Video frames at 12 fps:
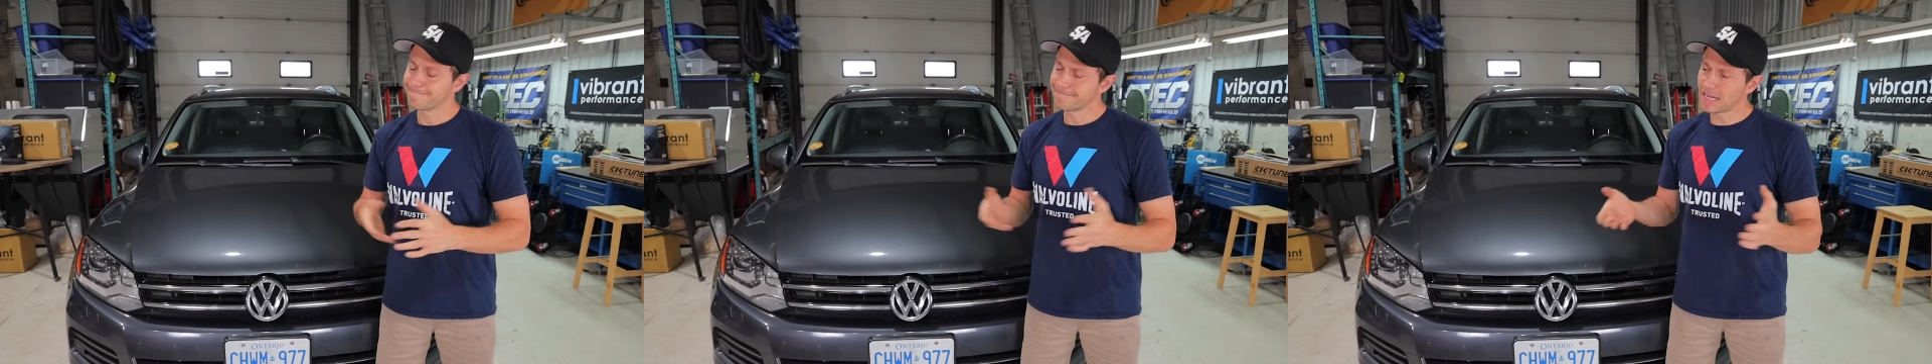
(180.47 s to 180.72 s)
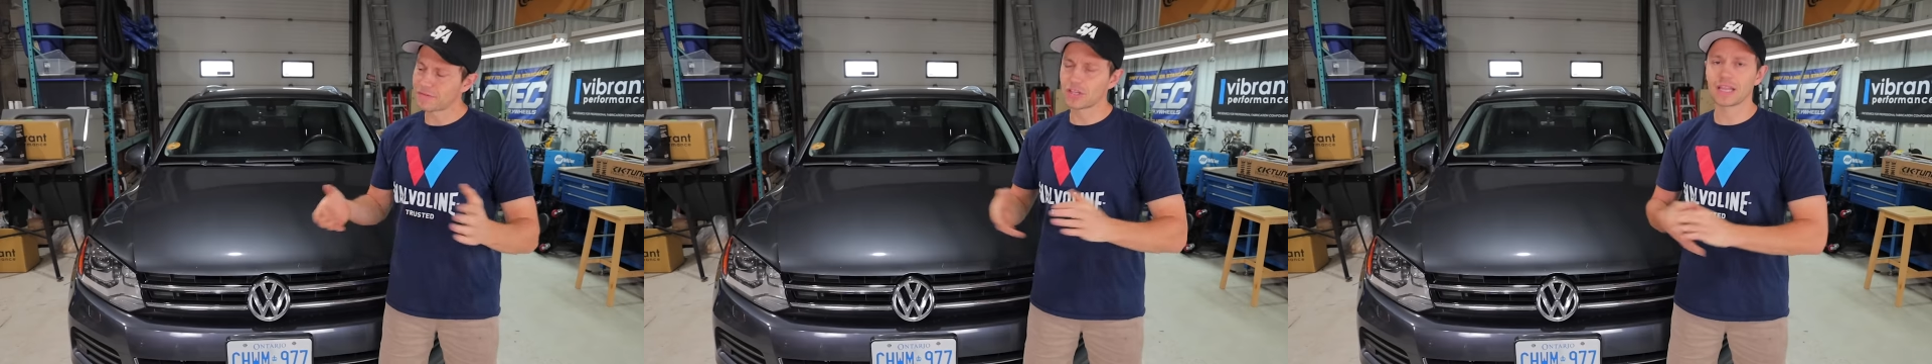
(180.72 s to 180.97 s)

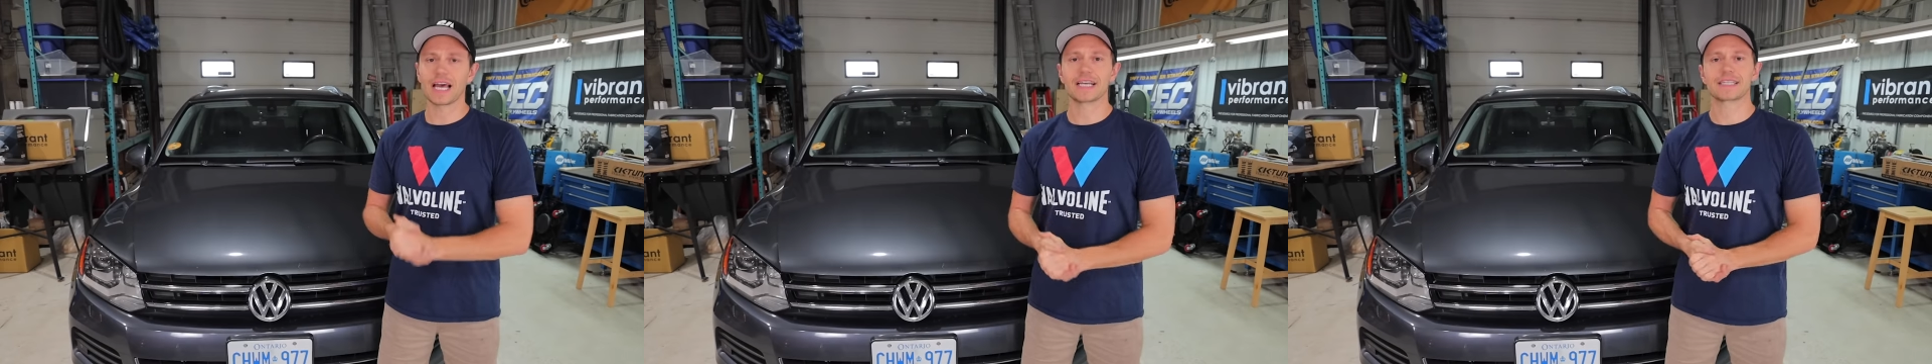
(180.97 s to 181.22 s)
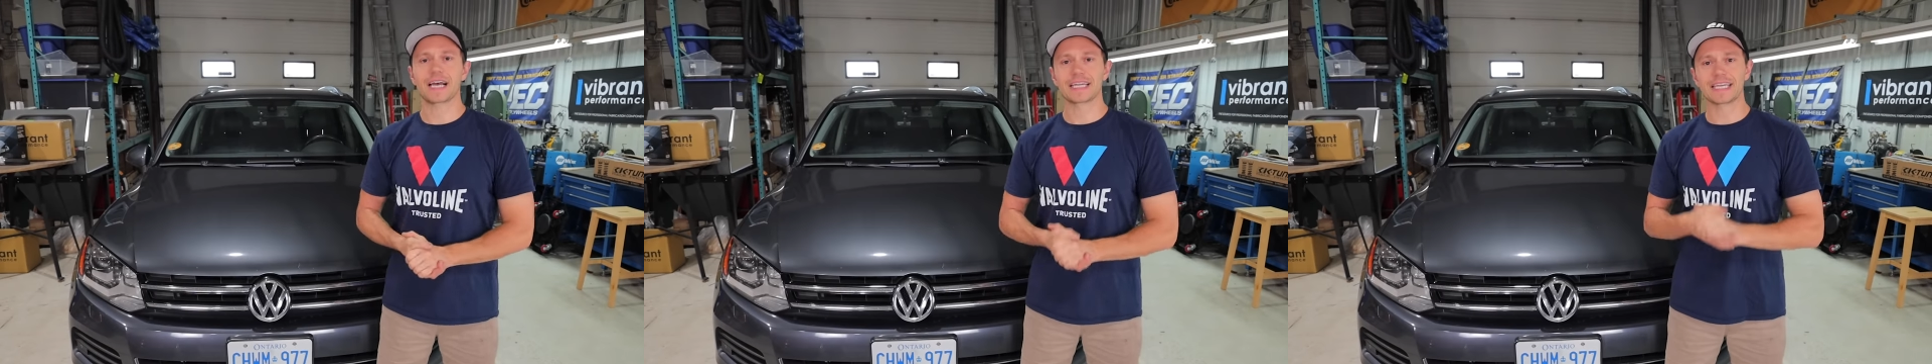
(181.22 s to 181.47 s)

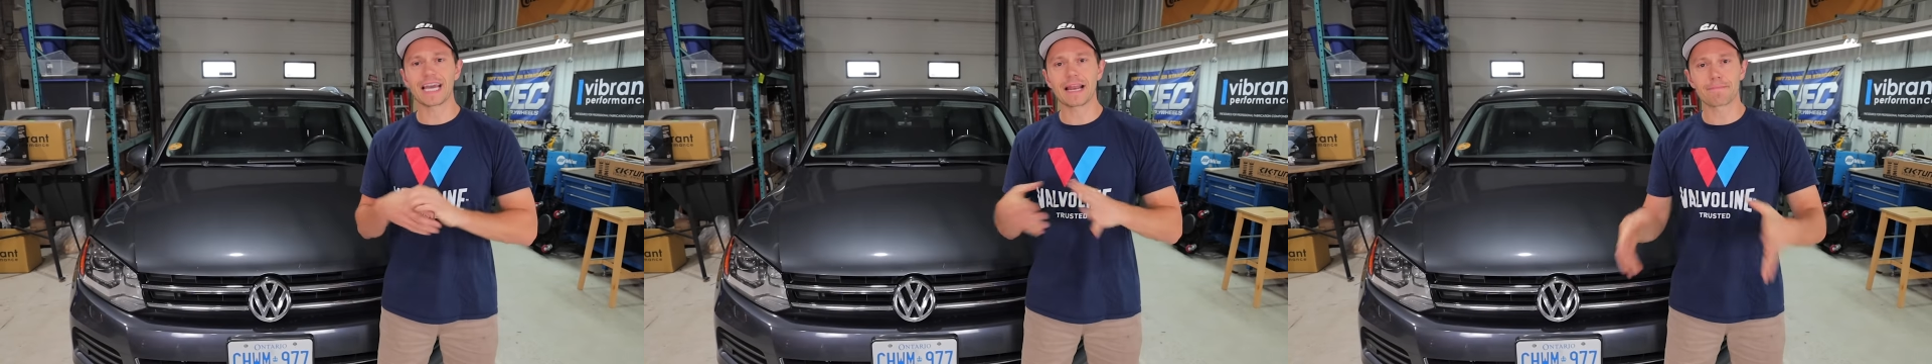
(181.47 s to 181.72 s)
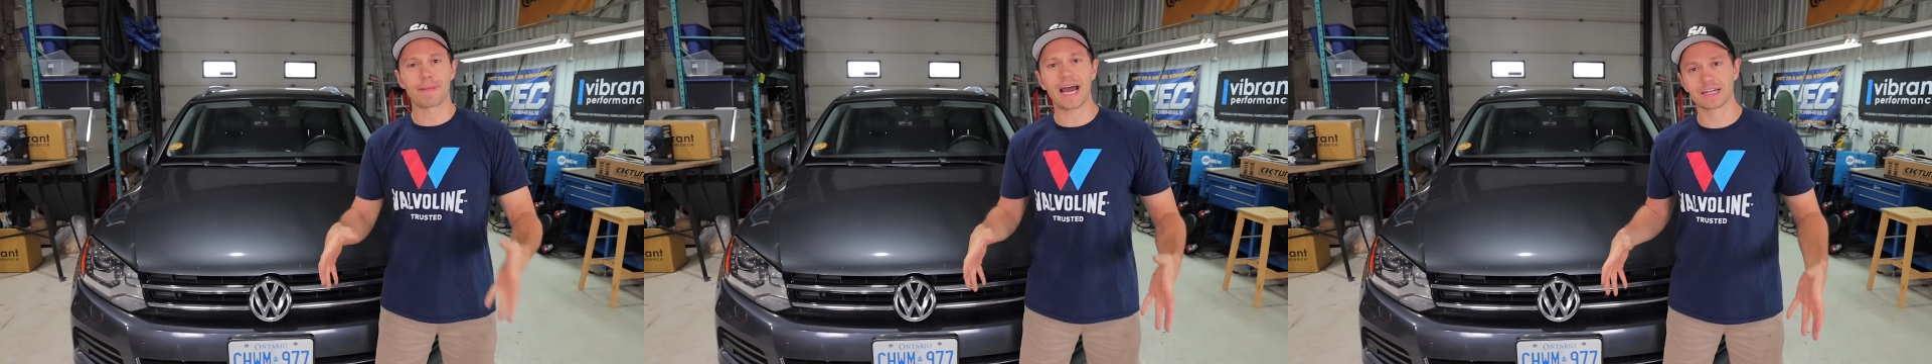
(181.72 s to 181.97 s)
Nevertheless, I get
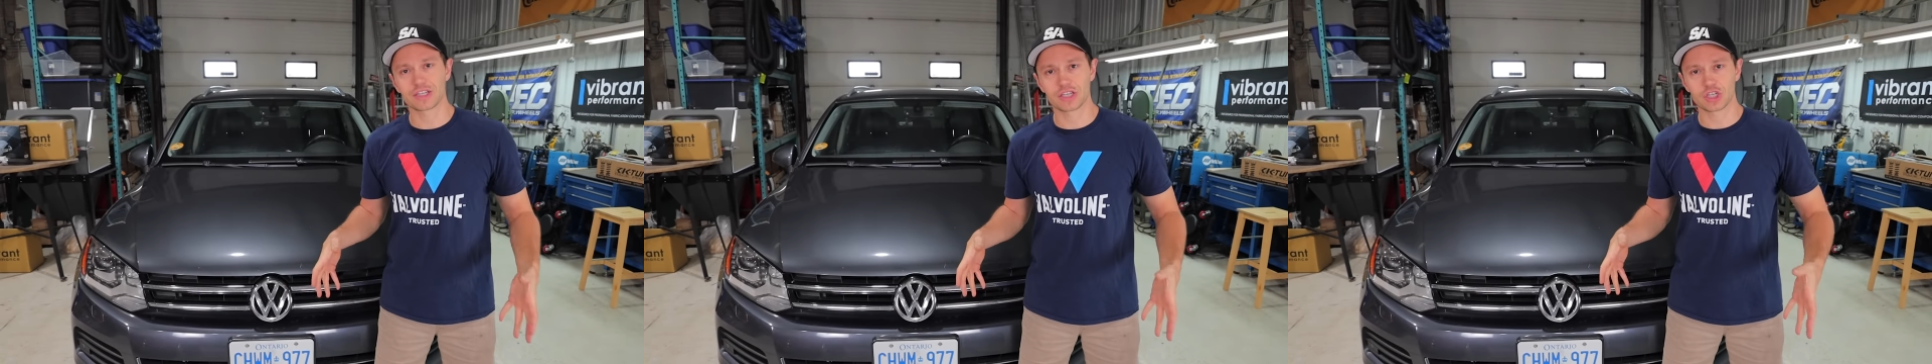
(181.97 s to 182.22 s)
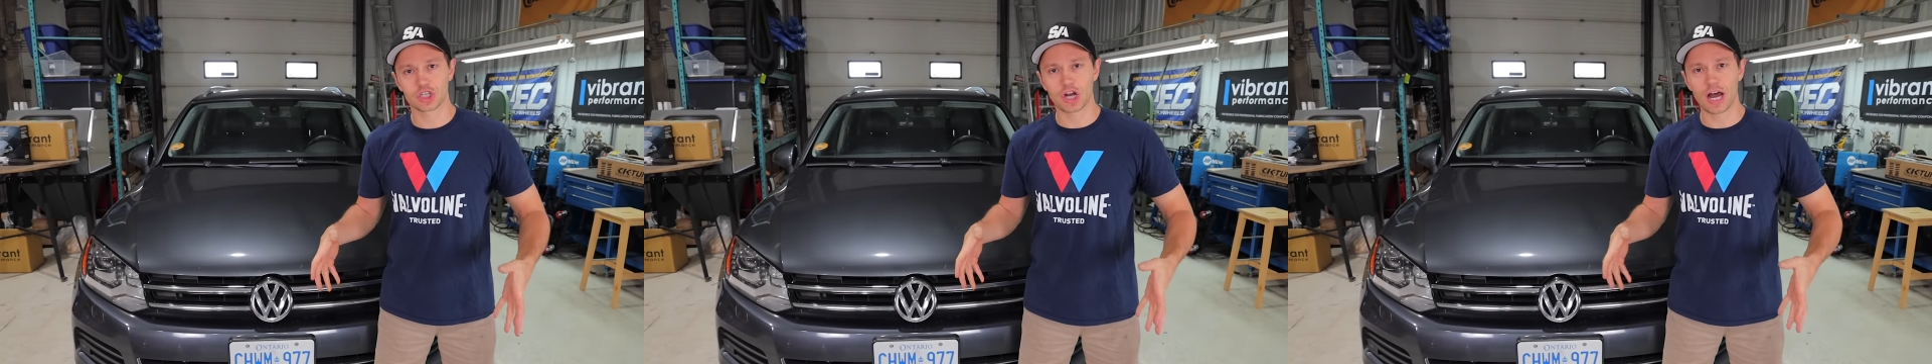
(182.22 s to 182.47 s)
it back to the
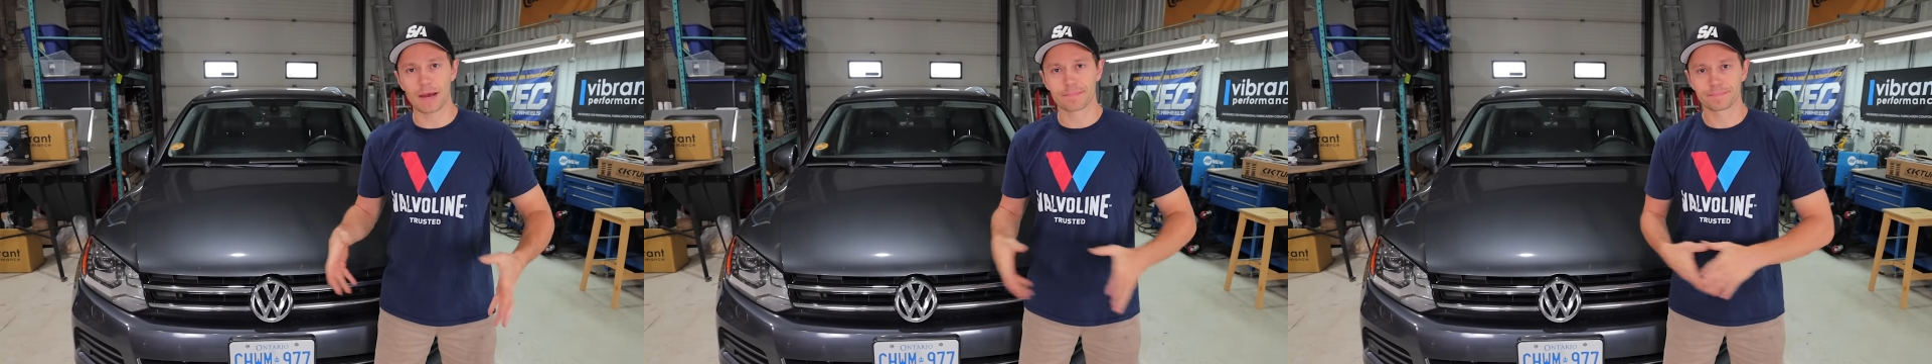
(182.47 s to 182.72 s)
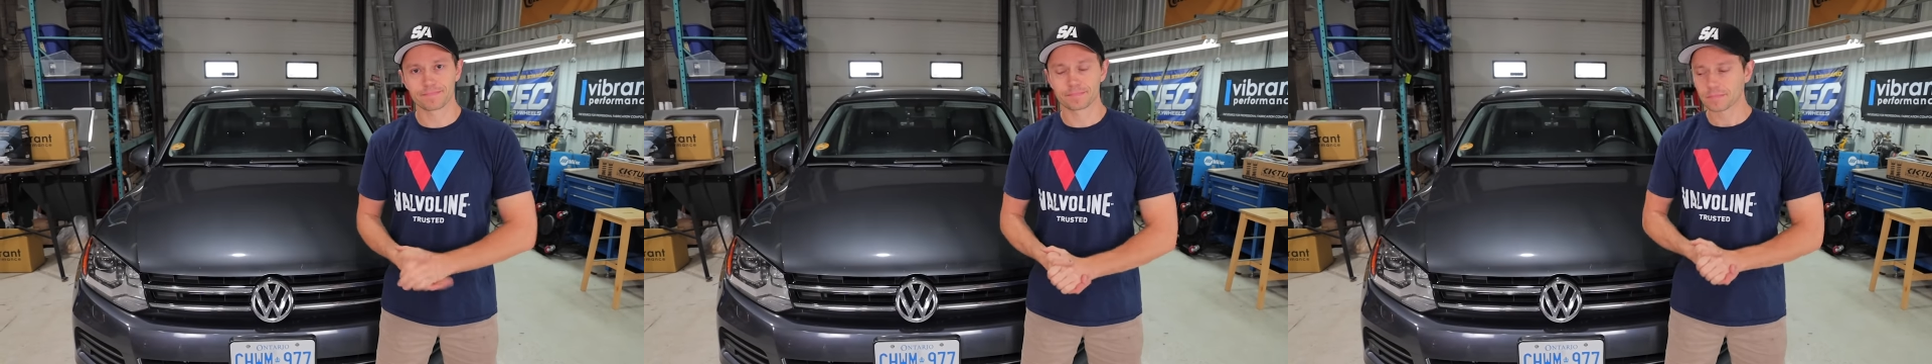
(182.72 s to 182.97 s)
shop,